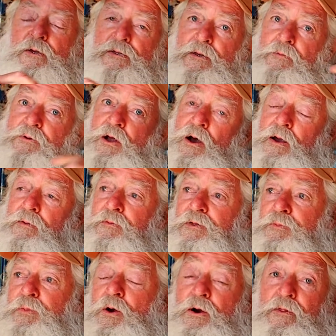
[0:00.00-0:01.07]
Sometimes
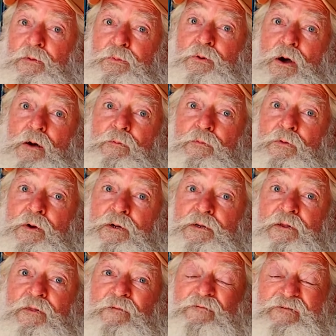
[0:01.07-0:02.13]
part of the problem
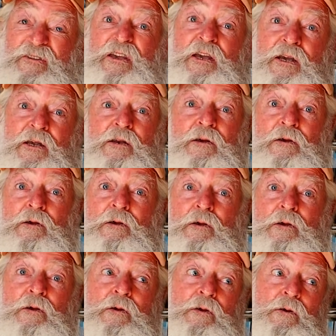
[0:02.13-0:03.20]
was the feed
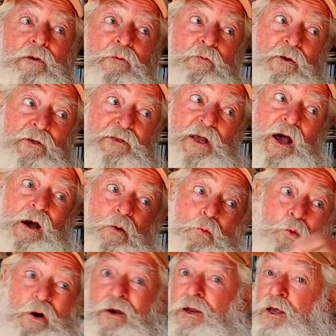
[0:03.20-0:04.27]
was at
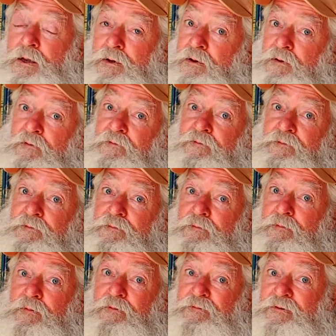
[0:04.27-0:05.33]
one end of
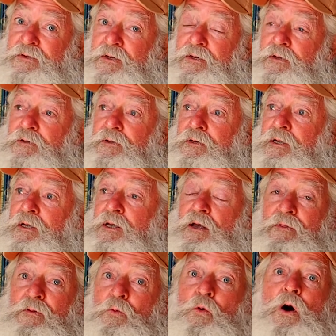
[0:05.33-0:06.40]
the facility
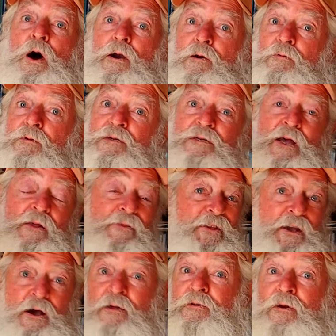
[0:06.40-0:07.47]
and the water was at
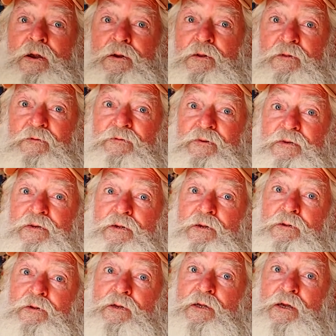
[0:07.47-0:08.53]
the other end of the
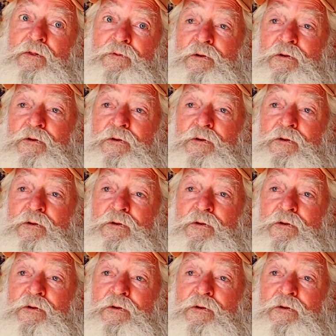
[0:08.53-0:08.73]
facility, and